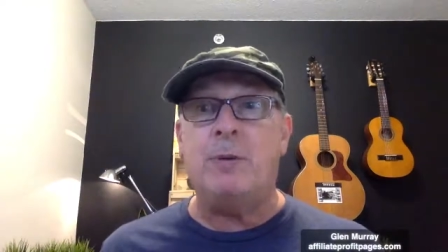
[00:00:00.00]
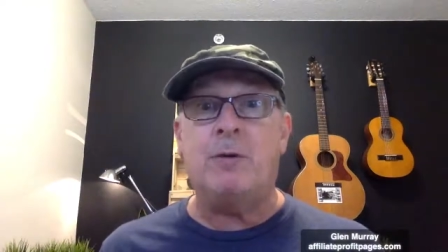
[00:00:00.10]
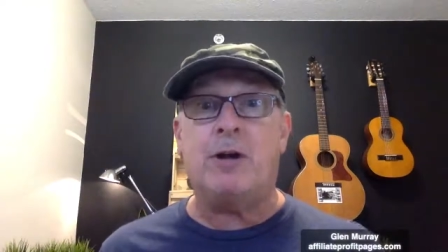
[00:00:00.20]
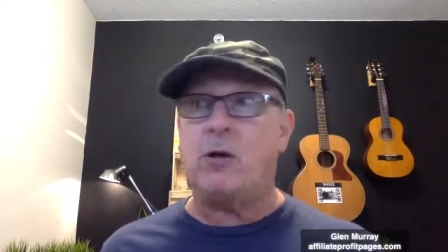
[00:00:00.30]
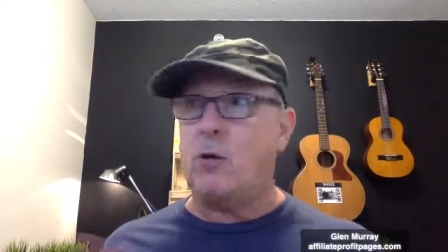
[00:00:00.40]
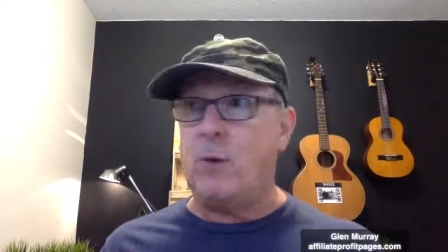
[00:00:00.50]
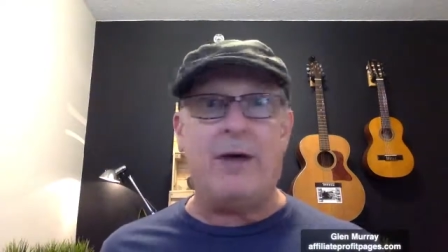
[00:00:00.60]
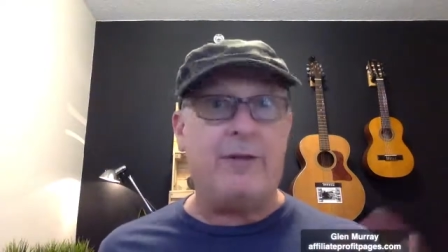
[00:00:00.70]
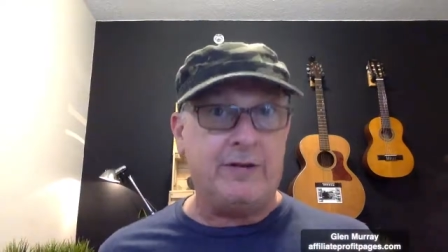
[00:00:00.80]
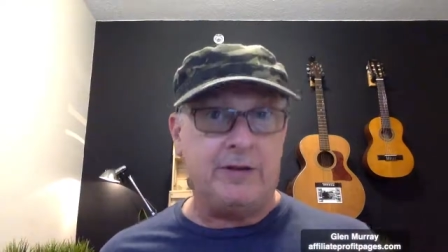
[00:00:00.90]
People are going to go,
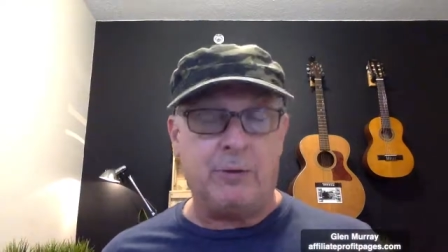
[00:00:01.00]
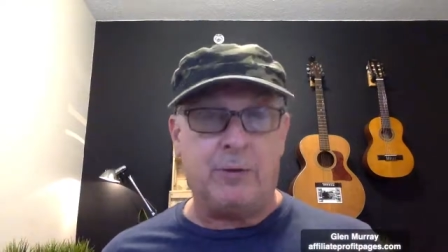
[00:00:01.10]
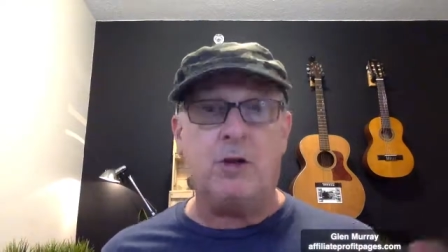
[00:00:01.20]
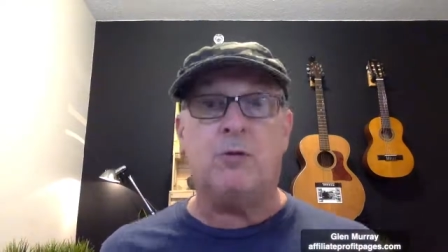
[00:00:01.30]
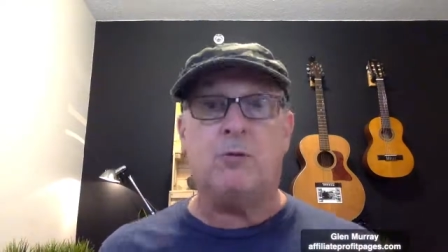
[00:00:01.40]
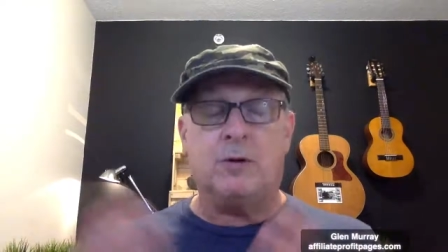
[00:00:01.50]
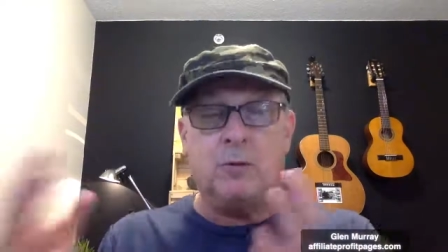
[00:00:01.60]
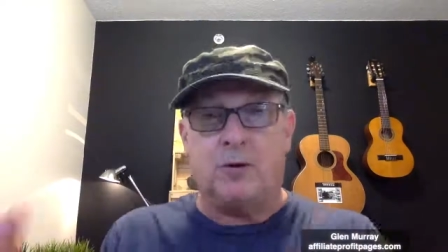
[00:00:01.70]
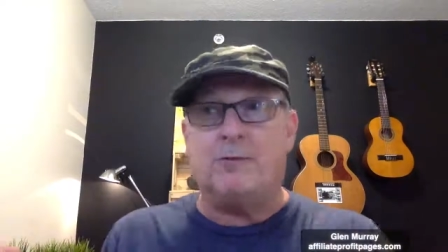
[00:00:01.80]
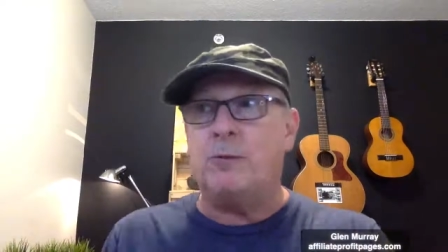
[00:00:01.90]
wow, there we go.
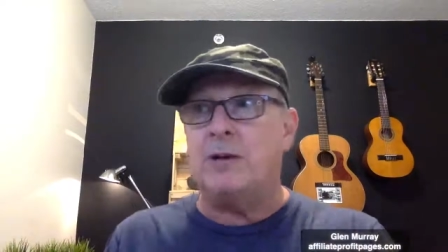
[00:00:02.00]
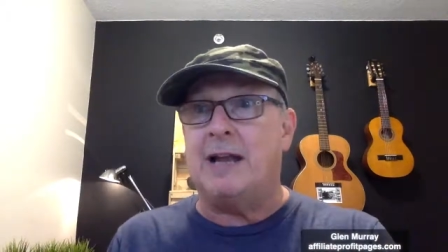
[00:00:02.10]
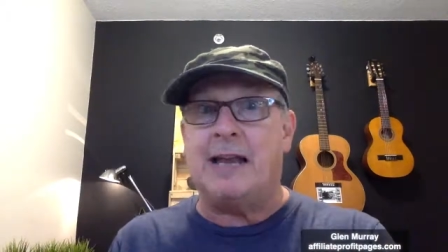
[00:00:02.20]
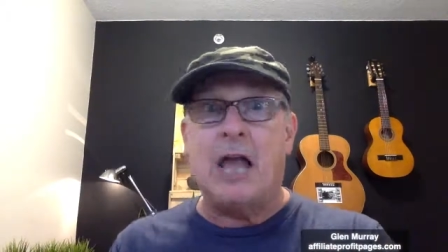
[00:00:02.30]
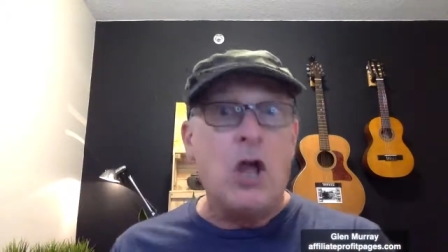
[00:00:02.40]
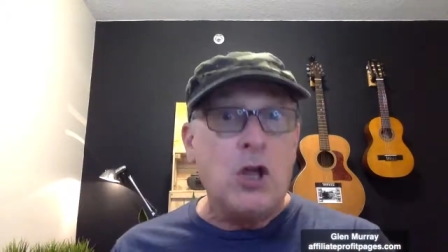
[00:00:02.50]
We're like